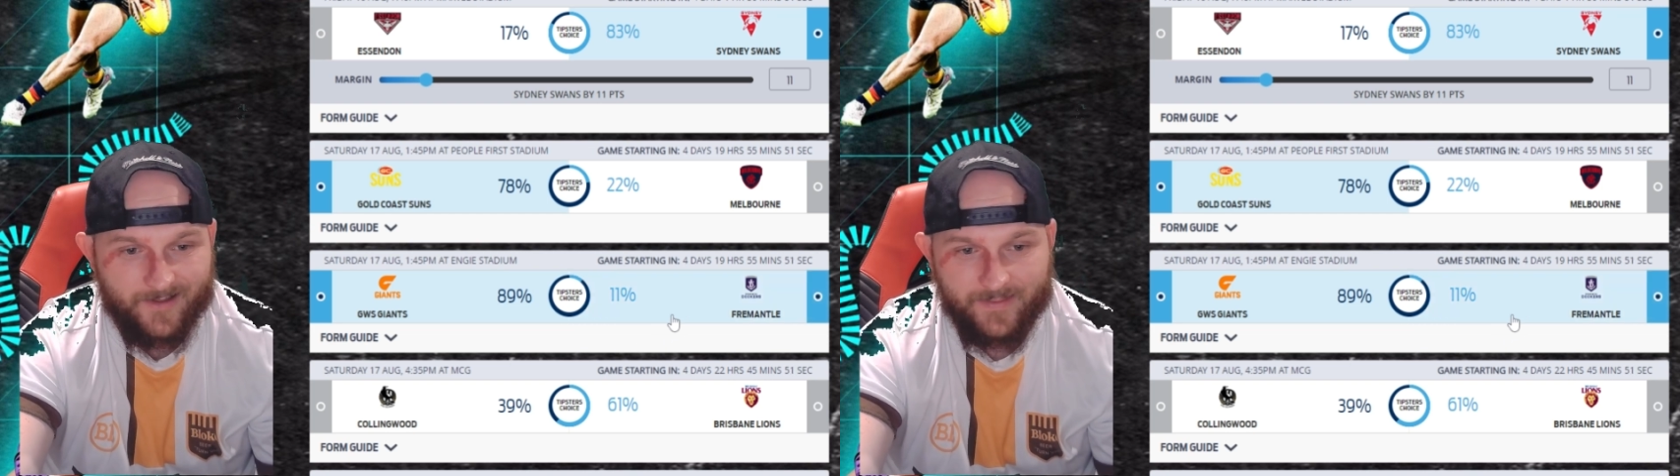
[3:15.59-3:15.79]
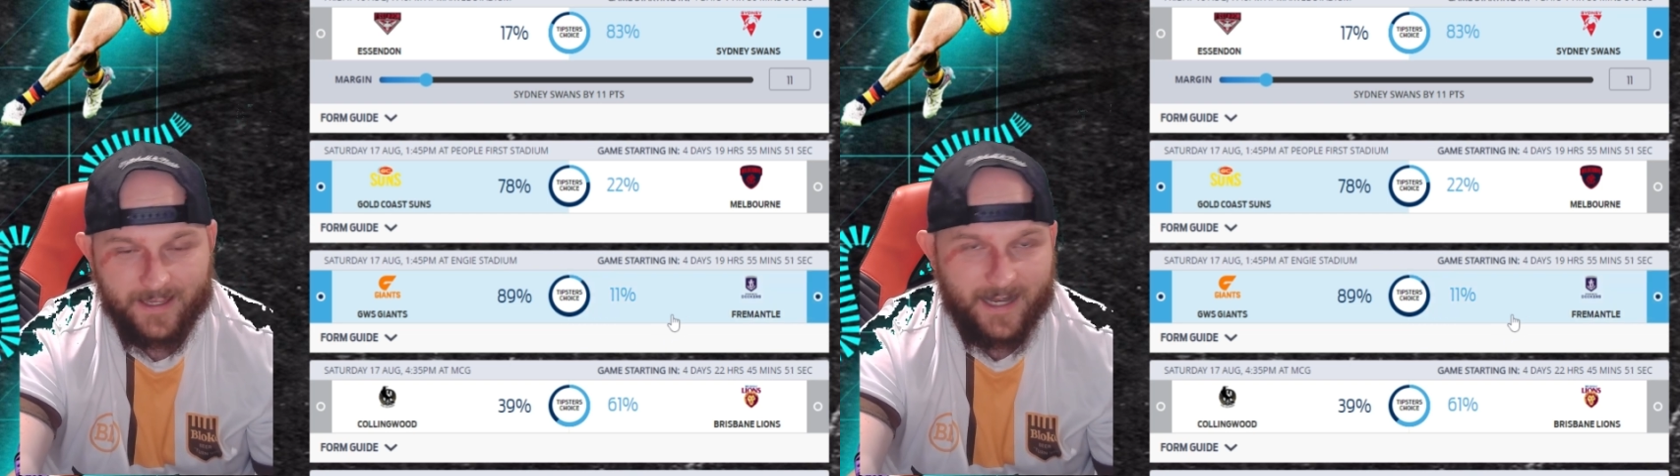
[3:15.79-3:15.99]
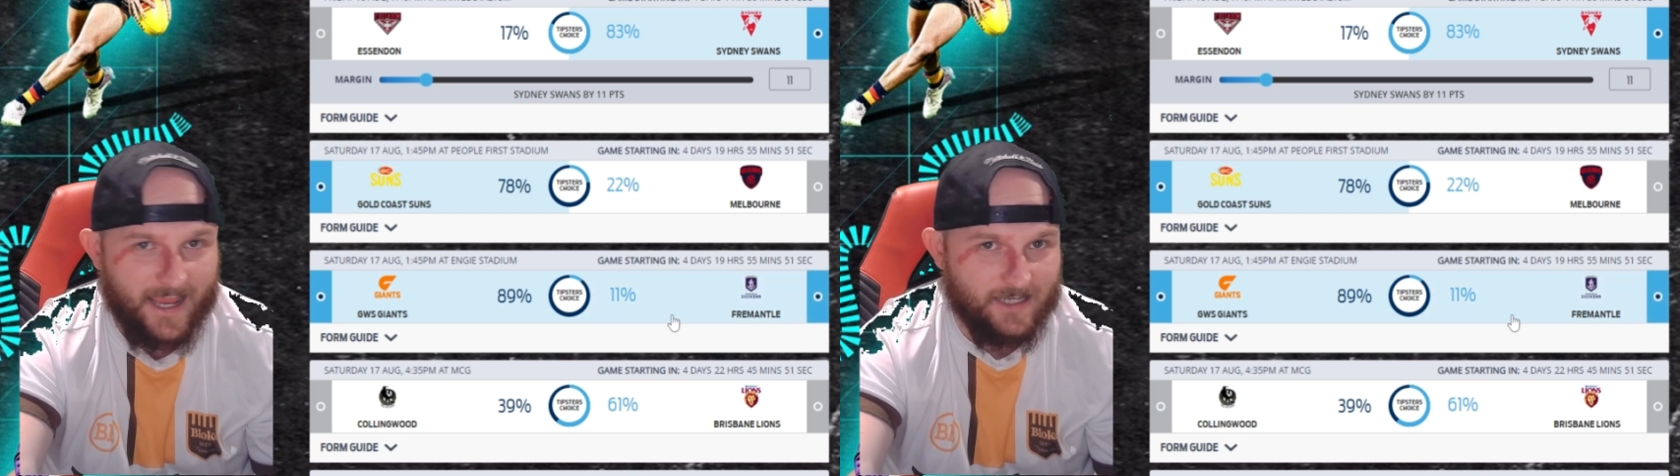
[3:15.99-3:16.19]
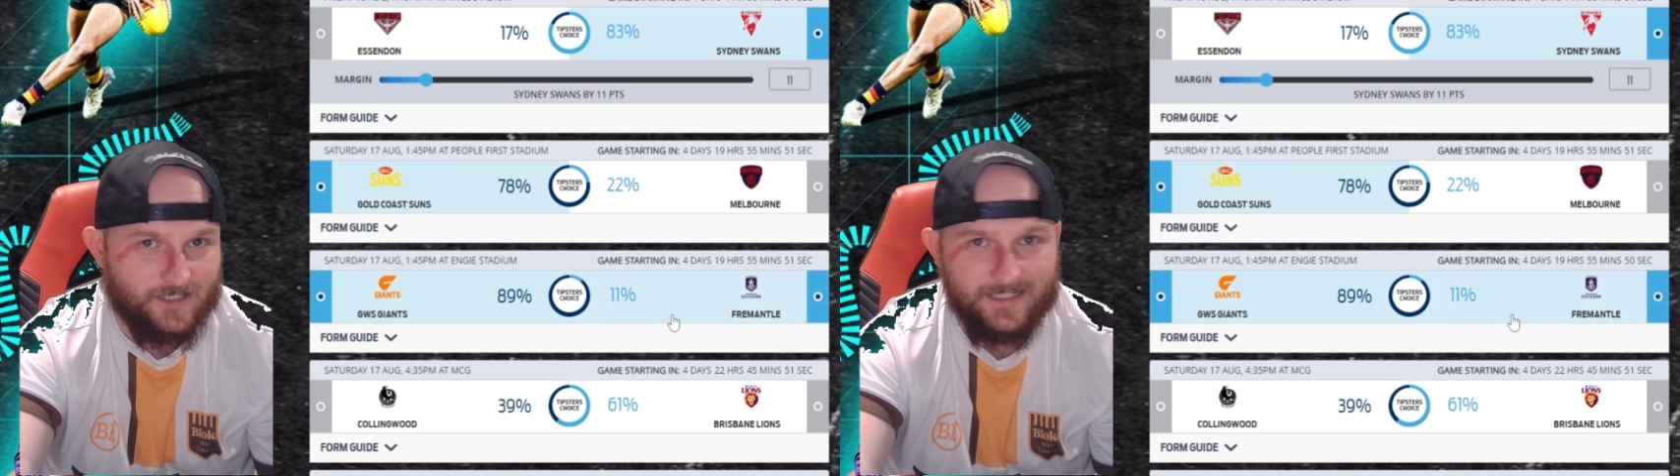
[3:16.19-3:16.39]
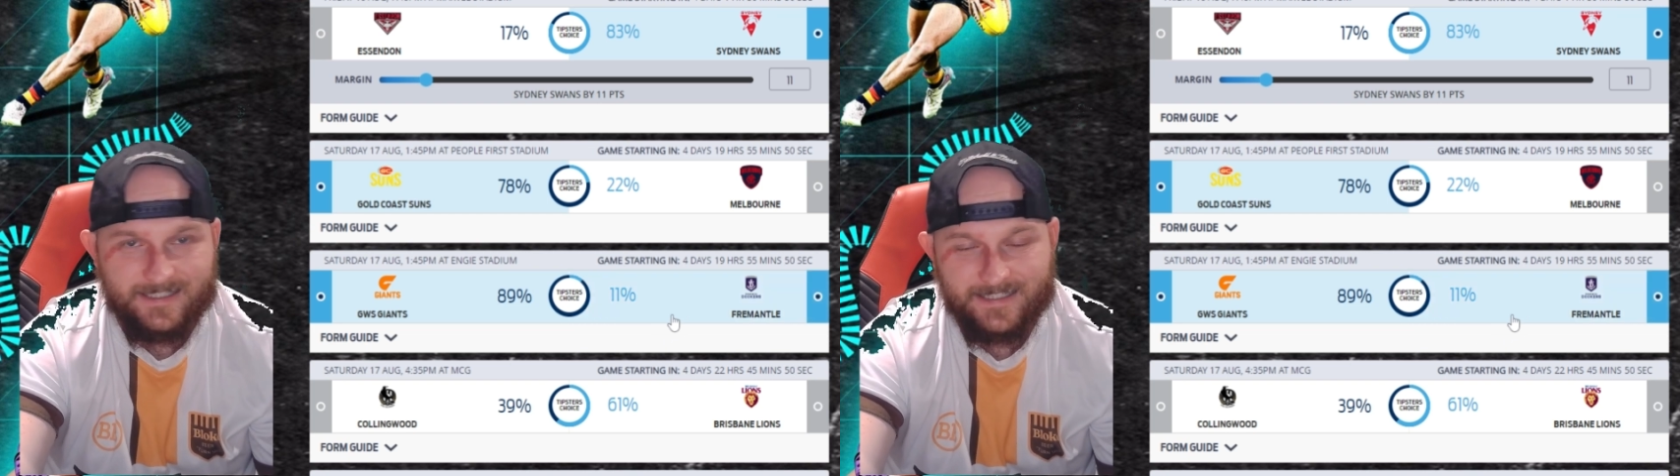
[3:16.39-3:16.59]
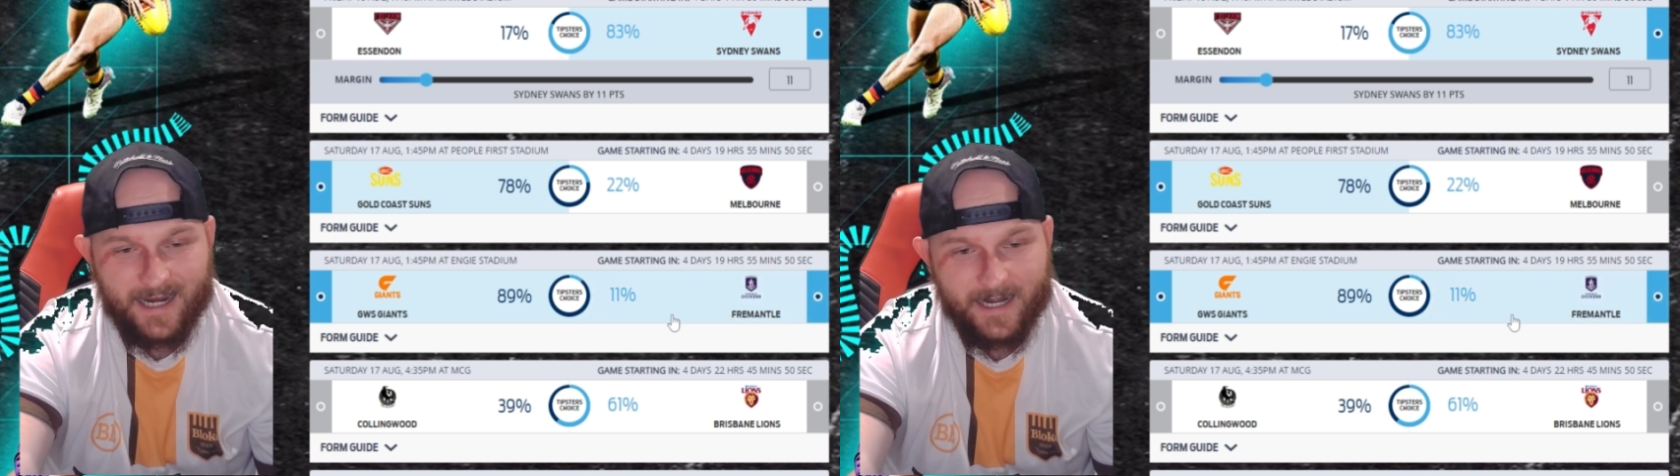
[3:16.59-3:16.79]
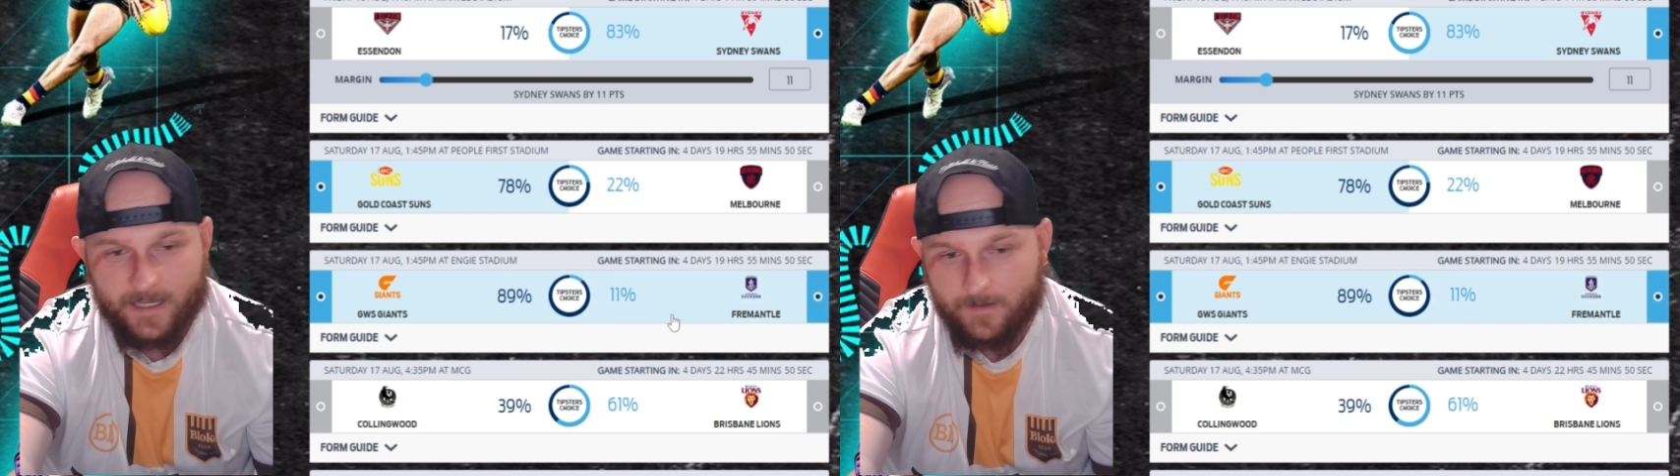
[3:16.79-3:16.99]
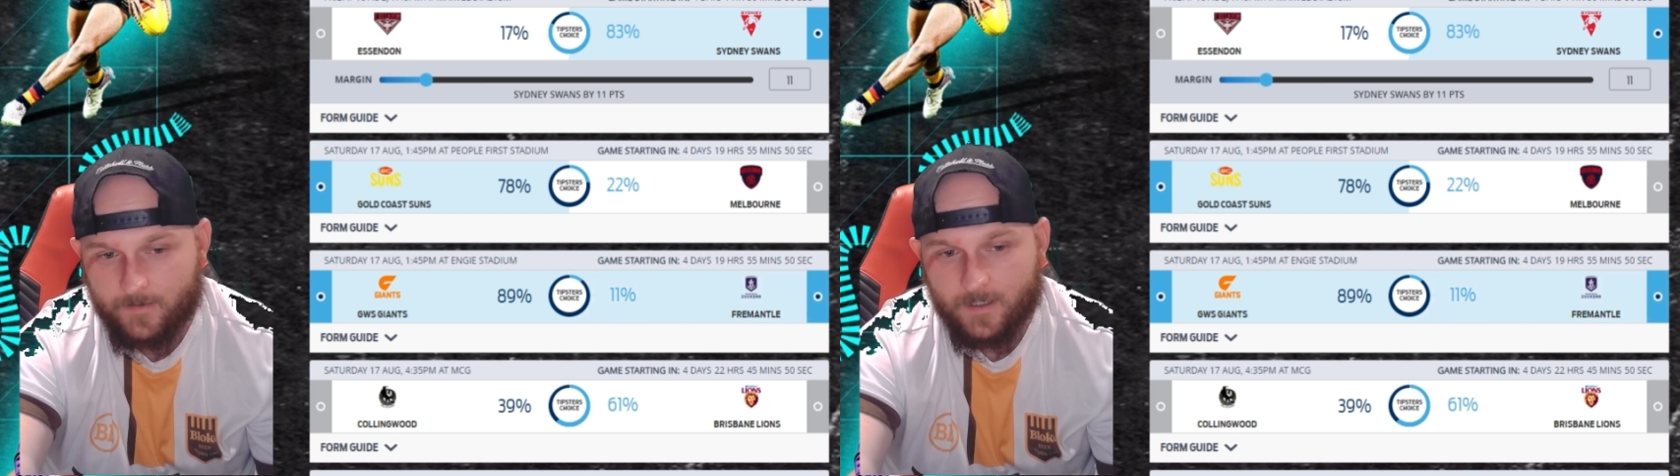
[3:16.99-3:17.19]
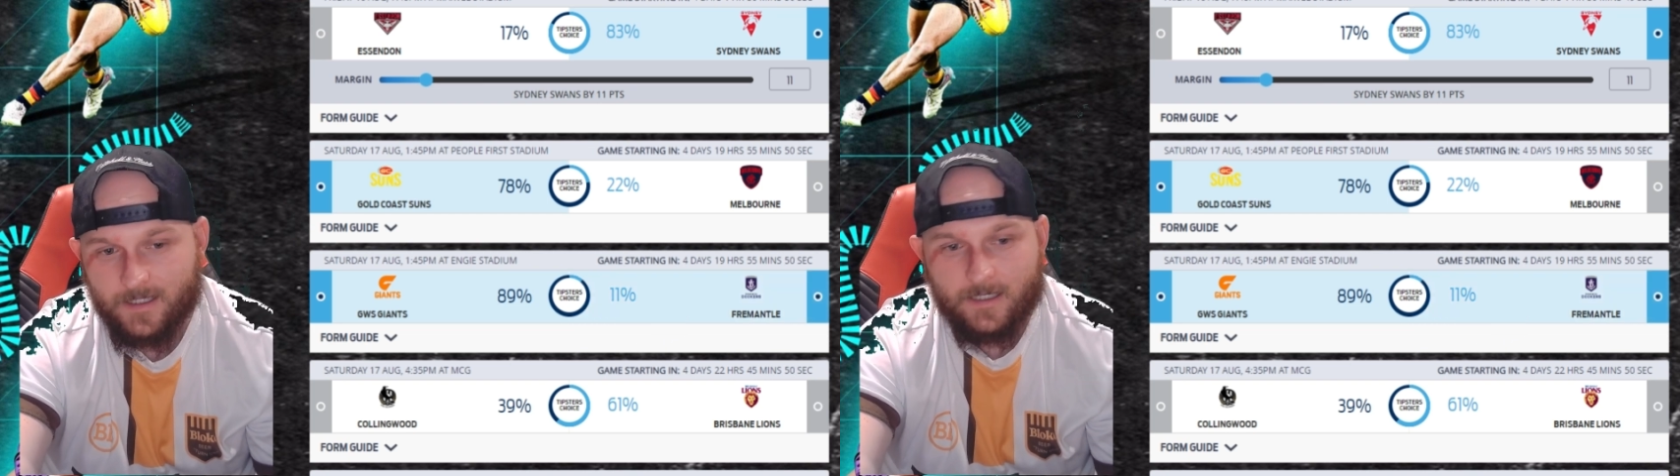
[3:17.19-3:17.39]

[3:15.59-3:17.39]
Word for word: I think at NG Stadium,